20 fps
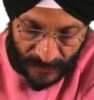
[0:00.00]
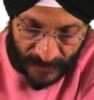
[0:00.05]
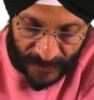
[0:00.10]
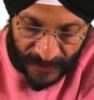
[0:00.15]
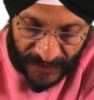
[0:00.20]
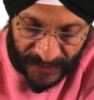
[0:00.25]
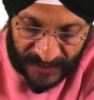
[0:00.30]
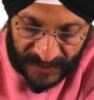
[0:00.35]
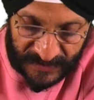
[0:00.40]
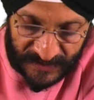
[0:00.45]

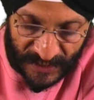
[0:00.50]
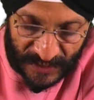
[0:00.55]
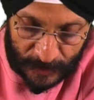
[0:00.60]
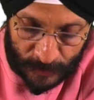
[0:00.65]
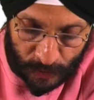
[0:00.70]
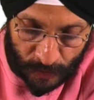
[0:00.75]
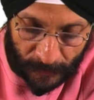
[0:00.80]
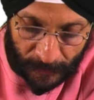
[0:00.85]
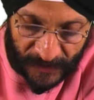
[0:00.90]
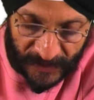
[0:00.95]
It is
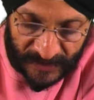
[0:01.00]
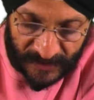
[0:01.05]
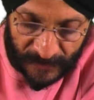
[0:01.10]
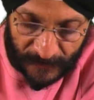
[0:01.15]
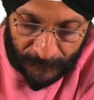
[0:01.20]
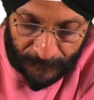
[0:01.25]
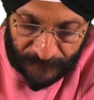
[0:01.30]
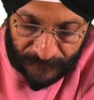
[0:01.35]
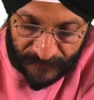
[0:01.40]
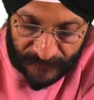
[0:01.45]
also a myth
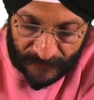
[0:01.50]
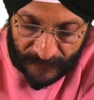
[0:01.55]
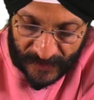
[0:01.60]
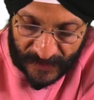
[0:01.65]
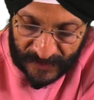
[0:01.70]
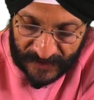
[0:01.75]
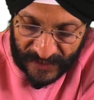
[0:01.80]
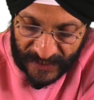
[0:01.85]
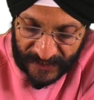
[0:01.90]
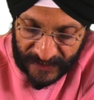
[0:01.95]

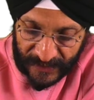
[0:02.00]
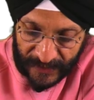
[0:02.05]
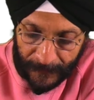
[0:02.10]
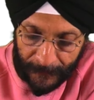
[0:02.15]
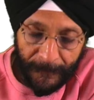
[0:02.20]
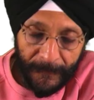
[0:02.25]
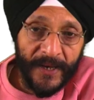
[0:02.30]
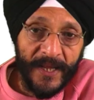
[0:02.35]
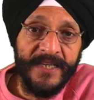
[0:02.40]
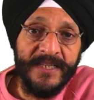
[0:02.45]
that
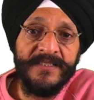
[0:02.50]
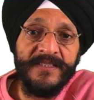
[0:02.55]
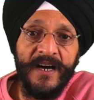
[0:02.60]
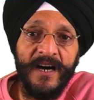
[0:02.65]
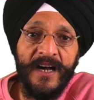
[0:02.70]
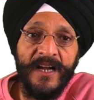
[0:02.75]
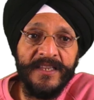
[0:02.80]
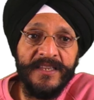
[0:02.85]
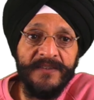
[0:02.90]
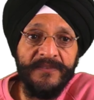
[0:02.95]
employees
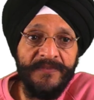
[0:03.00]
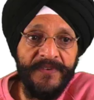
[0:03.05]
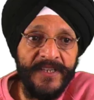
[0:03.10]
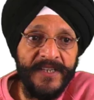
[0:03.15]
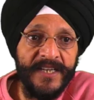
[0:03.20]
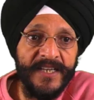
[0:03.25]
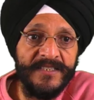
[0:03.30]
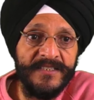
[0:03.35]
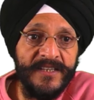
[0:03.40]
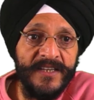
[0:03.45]
are the
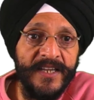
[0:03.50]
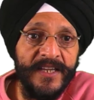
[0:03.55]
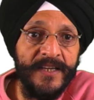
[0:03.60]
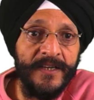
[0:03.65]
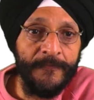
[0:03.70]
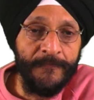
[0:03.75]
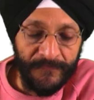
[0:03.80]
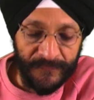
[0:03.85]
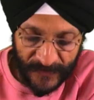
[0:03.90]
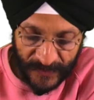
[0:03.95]
weakest link.
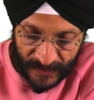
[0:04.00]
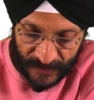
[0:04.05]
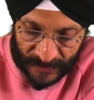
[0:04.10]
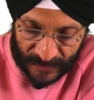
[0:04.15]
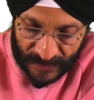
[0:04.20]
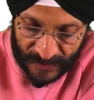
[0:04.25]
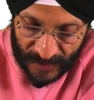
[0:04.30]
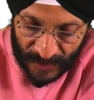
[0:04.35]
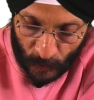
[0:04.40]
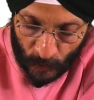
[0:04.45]

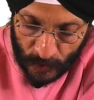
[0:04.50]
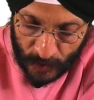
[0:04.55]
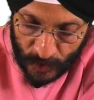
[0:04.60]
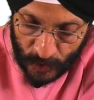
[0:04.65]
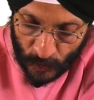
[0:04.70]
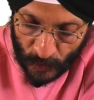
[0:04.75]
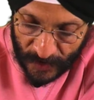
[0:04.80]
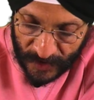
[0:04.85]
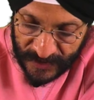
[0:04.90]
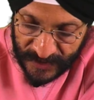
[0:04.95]
Cloud
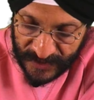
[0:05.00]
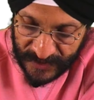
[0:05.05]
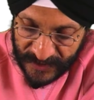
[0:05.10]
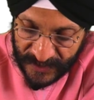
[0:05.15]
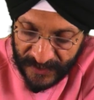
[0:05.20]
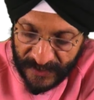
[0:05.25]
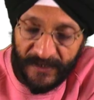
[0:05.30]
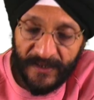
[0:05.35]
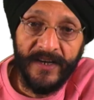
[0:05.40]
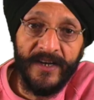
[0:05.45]
storage is
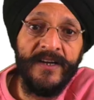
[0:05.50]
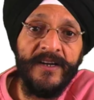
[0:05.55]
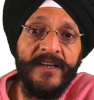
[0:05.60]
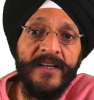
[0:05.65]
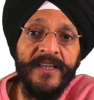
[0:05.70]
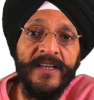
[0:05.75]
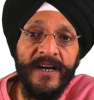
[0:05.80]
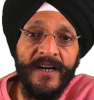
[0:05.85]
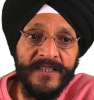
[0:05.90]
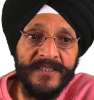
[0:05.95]

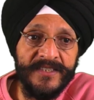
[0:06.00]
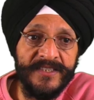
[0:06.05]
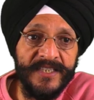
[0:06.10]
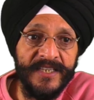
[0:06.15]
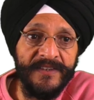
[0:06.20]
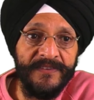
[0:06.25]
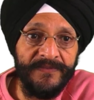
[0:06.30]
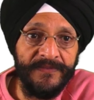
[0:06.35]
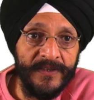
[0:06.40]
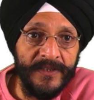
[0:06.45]
inherently
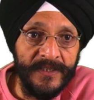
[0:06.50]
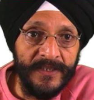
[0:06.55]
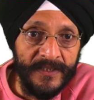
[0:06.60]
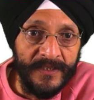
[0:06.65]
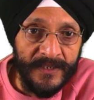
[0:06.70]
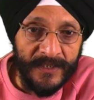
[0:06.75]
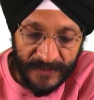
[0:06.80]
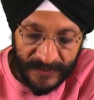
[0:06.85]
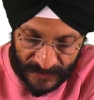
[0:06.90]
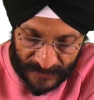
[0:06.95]
unsafe.
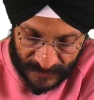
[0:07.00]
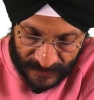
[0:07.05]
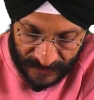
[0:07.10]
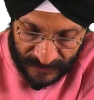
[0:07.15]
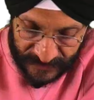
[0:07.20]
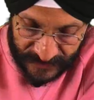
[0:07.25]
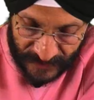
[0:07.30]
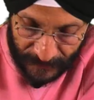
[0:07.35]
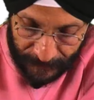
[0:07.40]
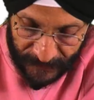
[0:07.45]

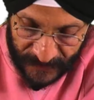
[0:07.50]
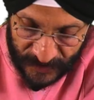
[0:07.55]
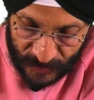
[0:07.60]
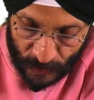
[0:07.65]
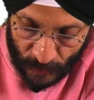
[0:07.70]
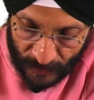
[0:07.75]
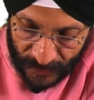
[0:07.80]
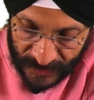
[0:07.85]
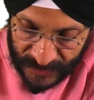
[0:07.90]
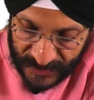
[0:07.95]

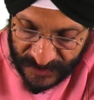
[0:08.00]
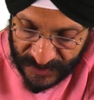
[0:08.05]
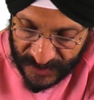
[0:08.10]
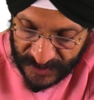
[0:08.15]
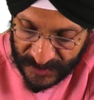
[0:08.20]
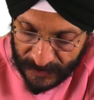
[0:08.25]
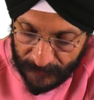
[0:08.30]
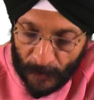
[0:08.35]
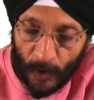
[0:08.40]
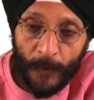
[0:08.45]
Cybersecurity is
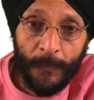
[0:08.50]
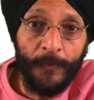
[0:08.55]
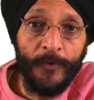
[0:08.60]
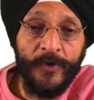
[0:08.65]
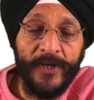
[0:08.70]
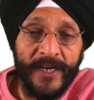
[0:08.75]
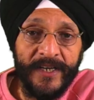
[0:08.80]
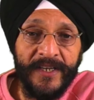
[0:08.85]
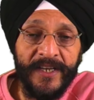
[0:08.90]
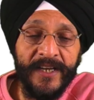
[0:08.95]
just about
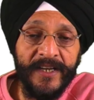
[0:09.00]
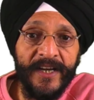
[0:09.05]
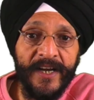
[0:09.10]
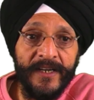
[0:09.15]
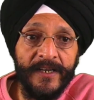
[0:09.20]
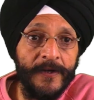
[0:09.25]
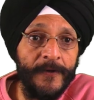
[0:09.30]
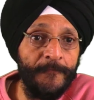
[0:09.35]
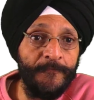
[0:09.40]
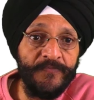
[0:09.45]
protecting
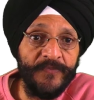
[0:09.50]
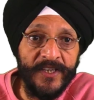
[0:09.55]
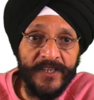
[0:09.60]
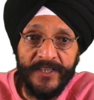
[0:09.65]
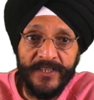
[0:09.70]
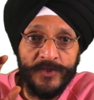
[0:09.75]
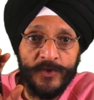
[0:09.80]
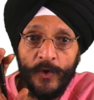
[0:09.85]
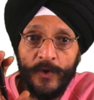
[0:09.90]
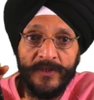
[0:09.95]
data. It
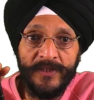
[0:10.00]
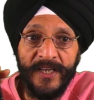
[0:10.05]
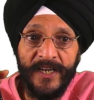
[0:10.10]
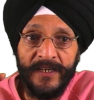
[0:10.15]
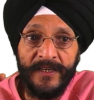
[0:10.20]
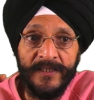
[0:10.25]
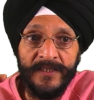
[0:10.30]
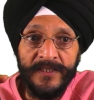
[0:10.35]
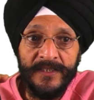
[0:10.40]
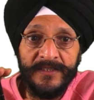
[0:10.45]
is not
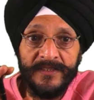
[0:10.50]
that.